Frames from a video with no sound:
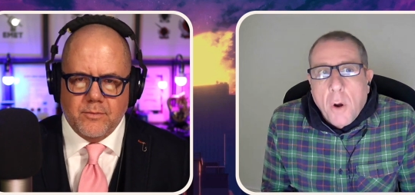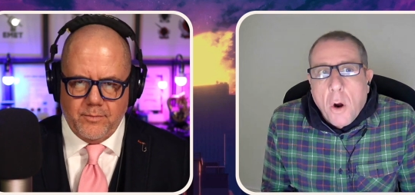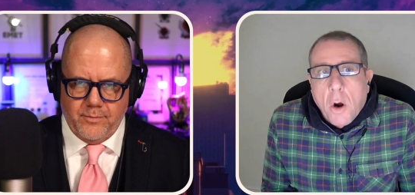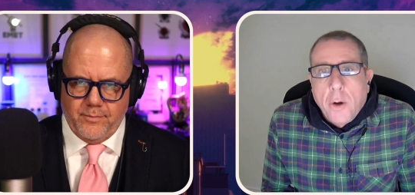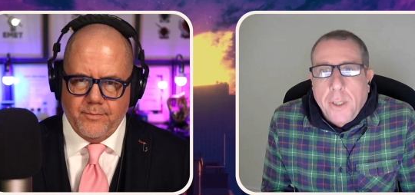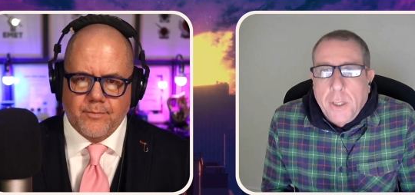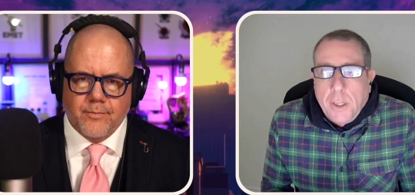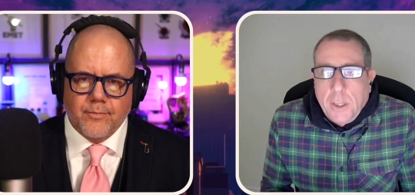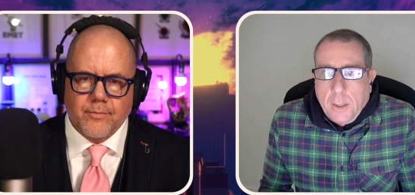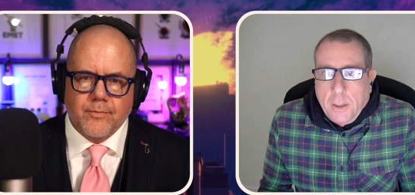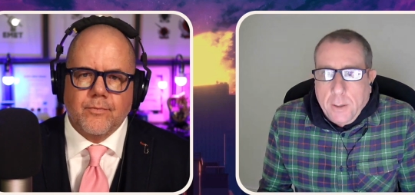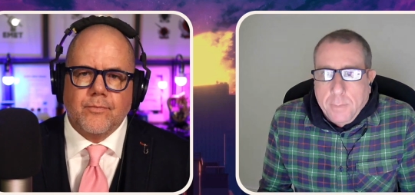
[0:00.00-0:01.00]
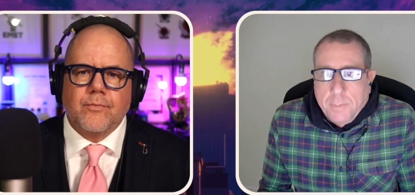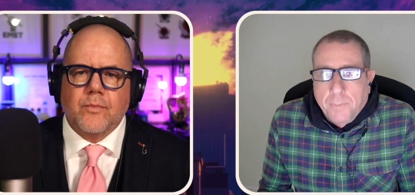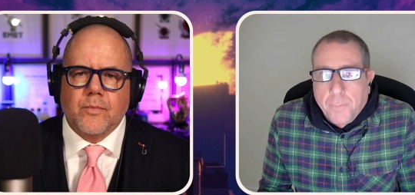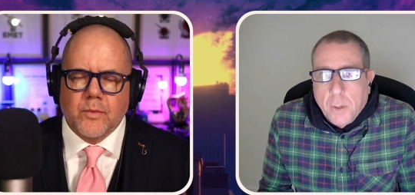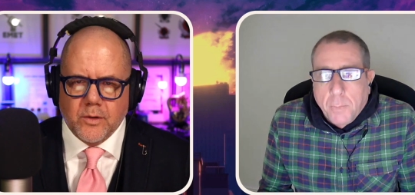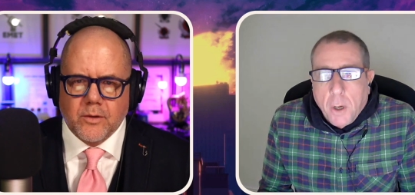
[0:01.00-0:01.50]
Speaker 1: R E,
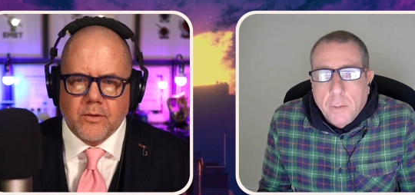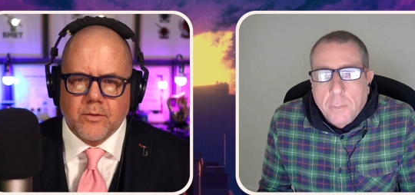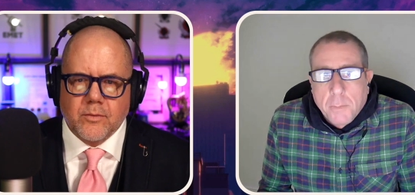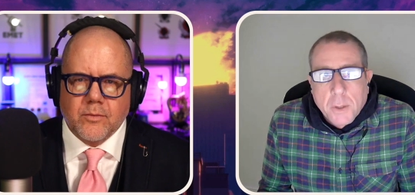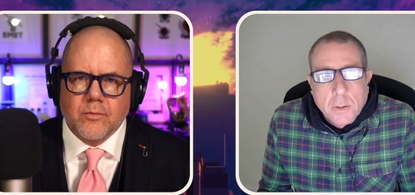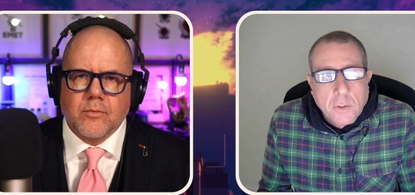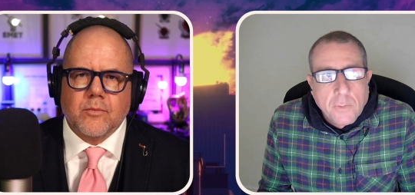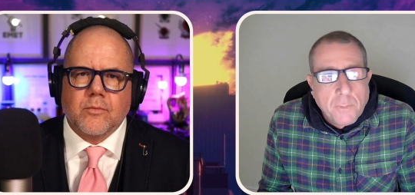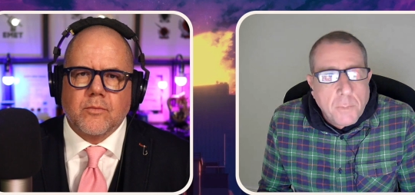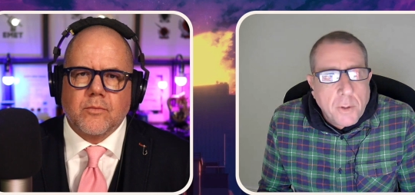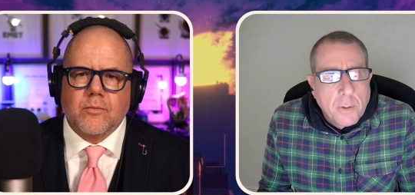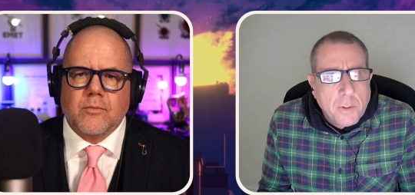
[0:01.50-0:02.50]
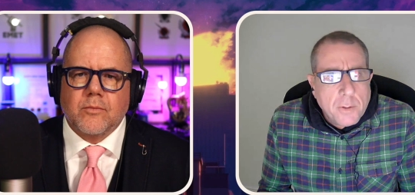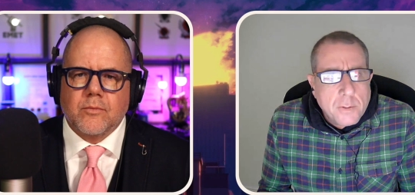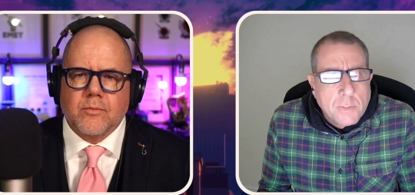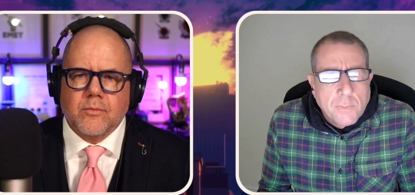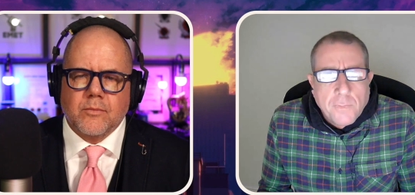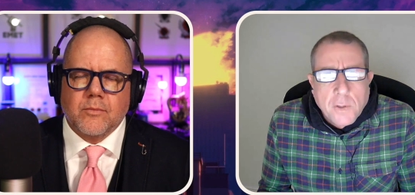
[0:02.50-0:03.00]
Department of Minerals and
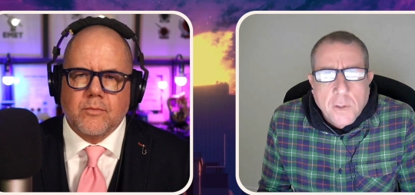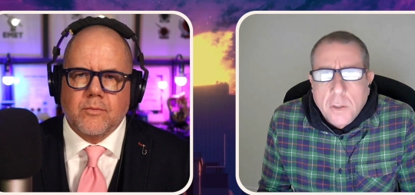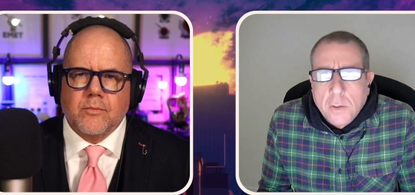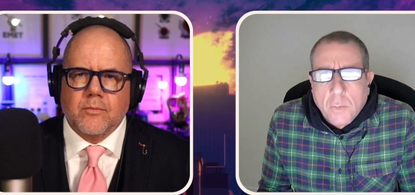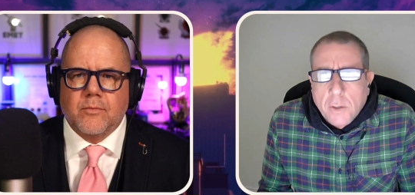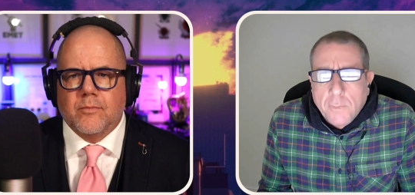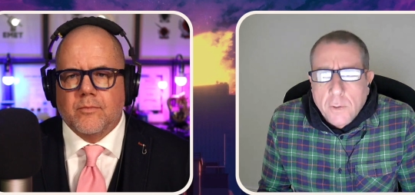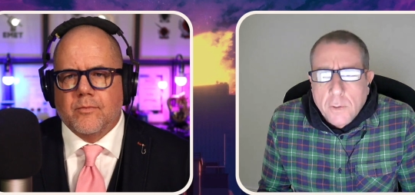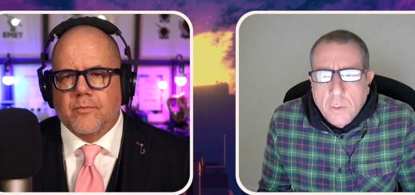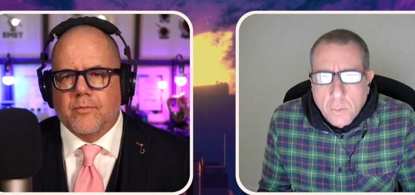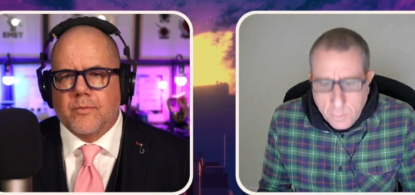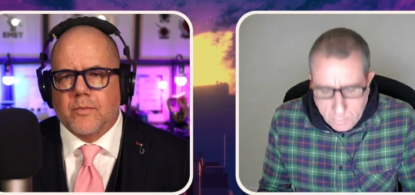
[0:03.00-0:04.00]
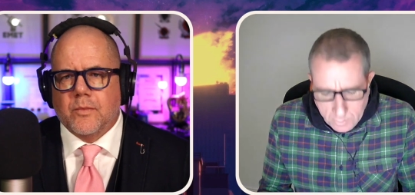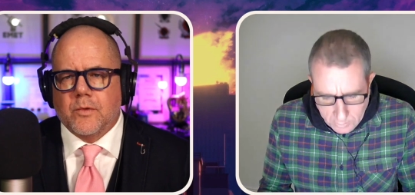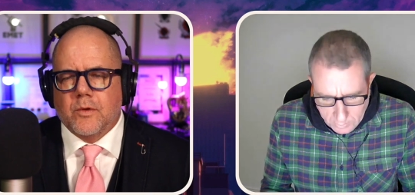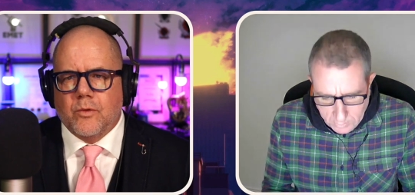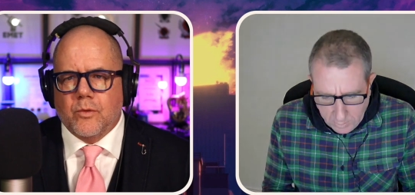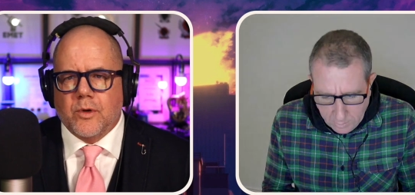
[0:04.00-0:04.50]
Fisheries, whatever it's called.
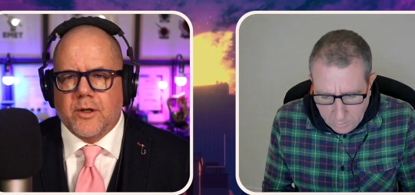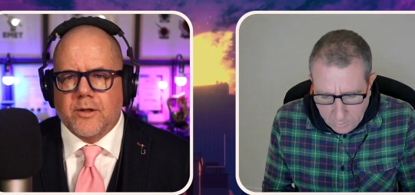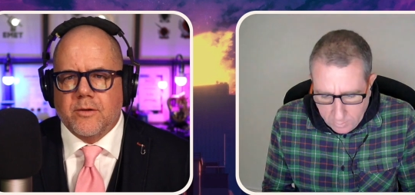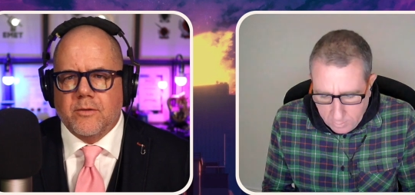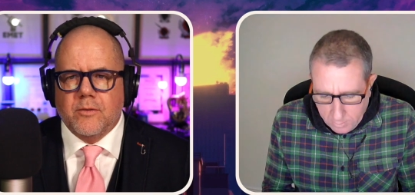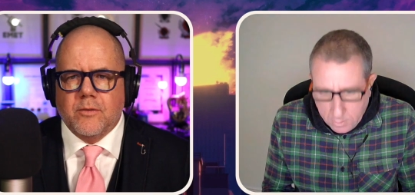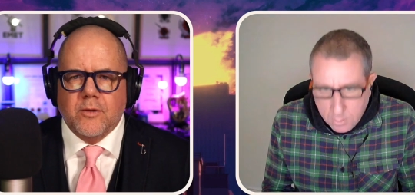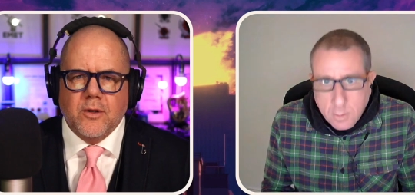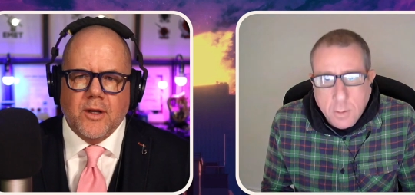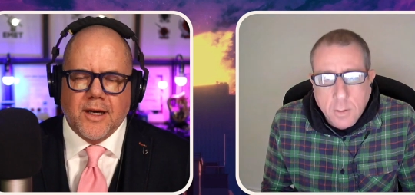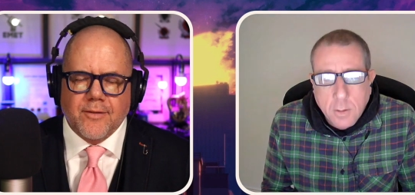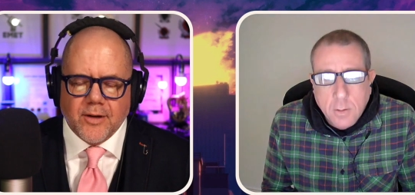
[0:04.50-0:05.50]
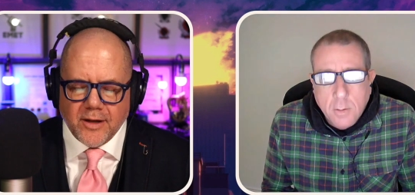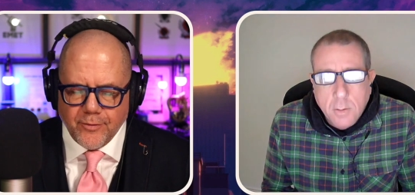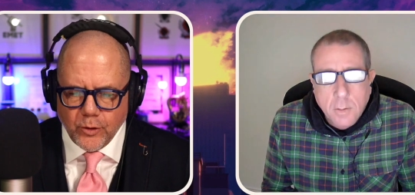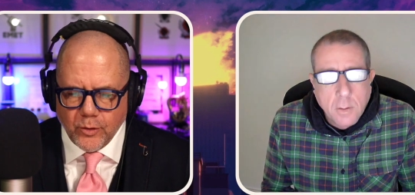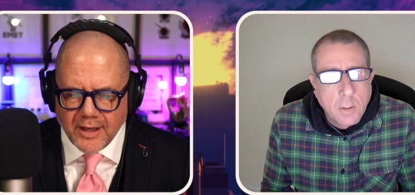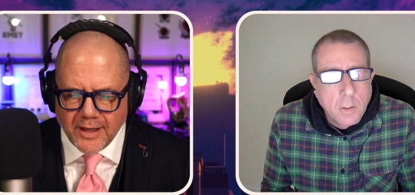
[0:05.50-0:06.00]
Um,
Speaker 2: right. Have, have
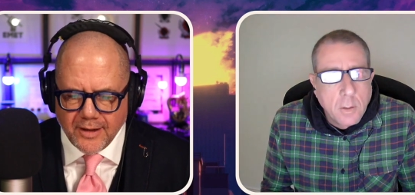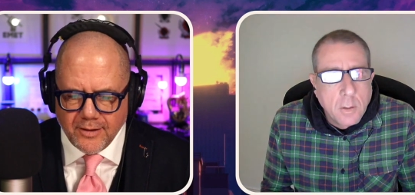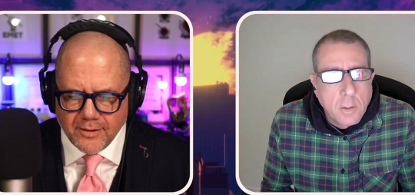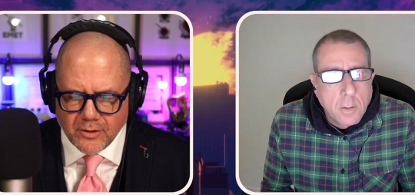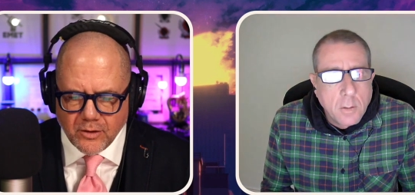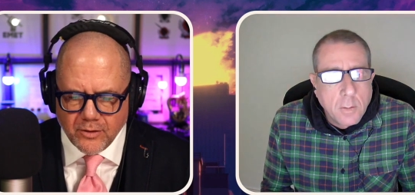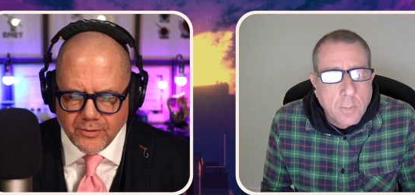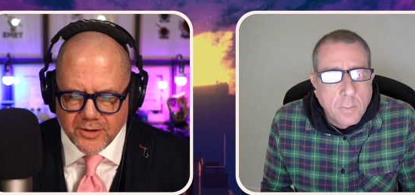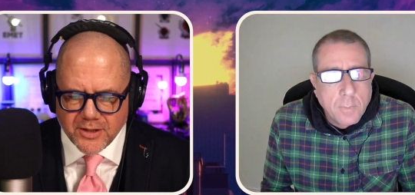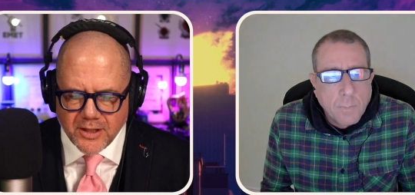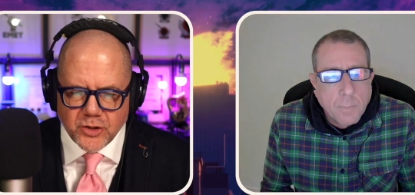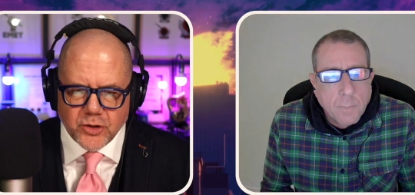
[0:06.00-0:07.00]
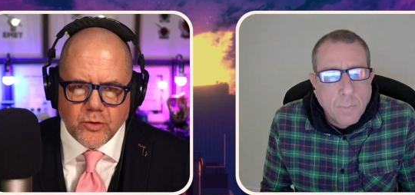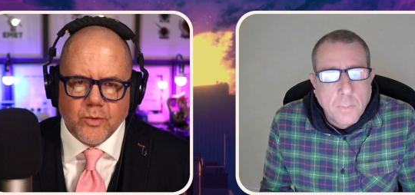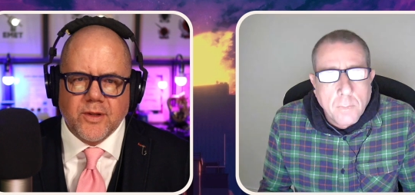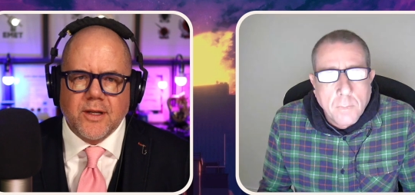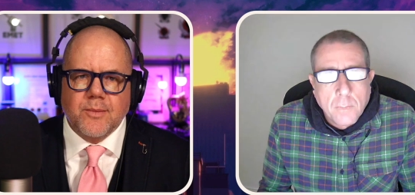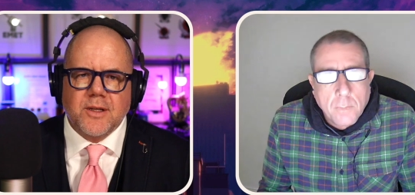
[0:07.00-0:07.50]
you had conversation with
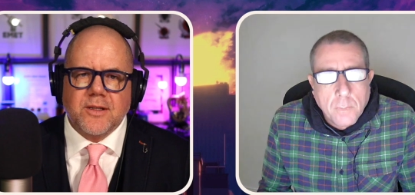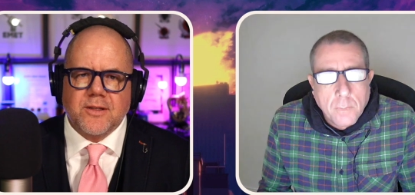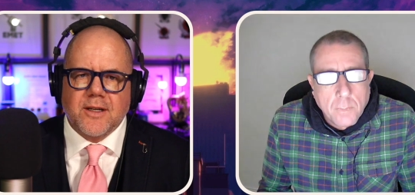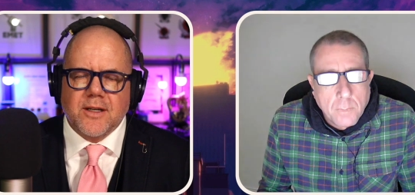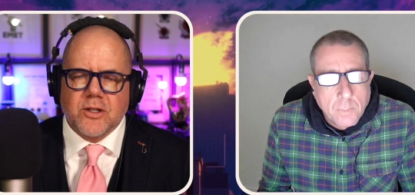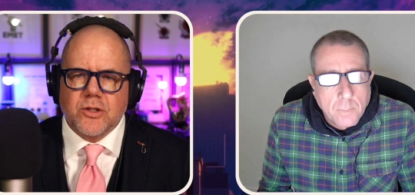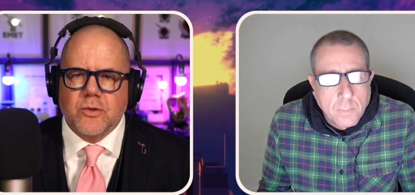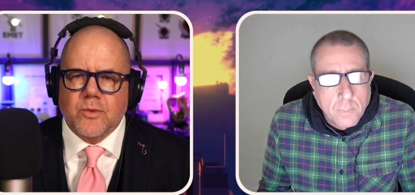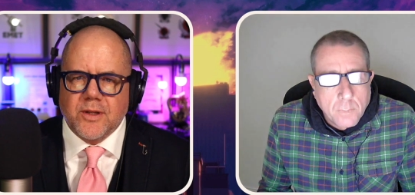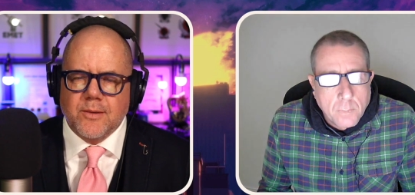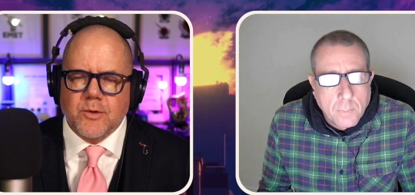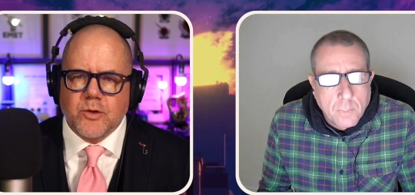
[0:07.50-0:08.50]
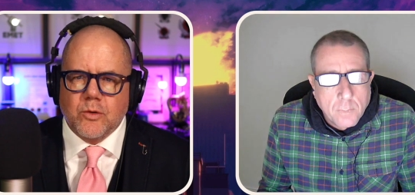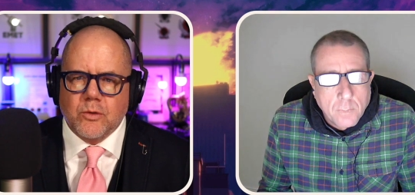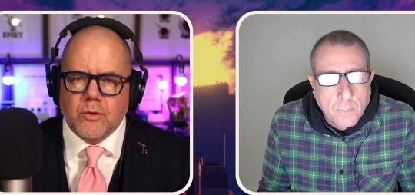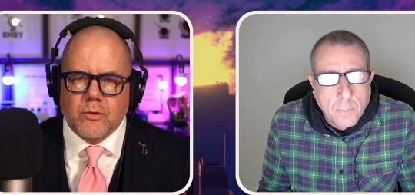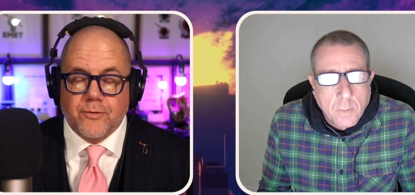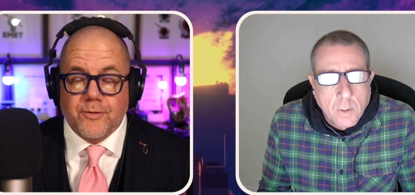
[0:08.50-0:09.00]
them, interaction with them at all,
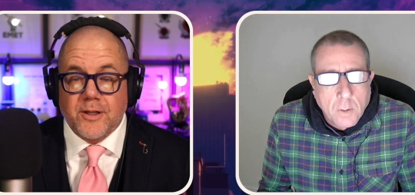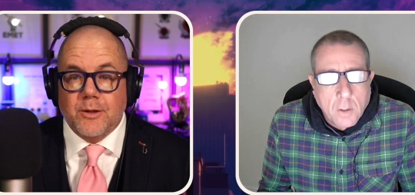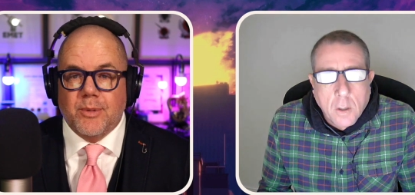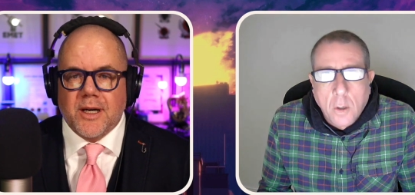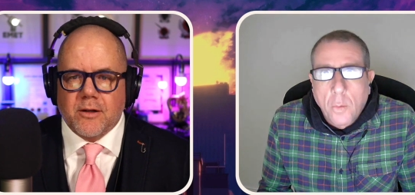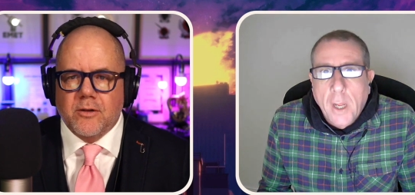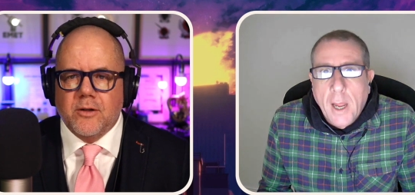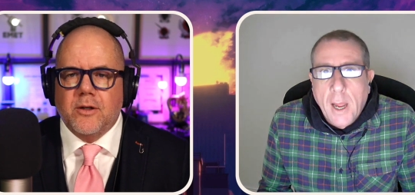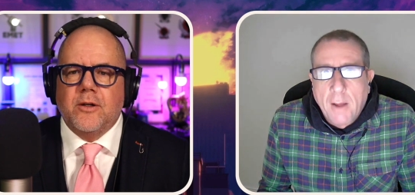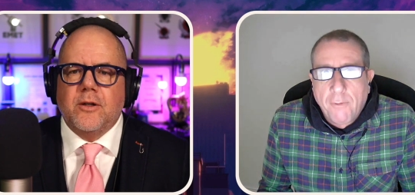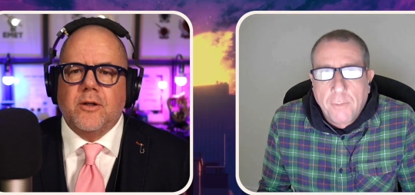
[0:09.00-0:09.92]
or feedback?
Speaker 1: We have.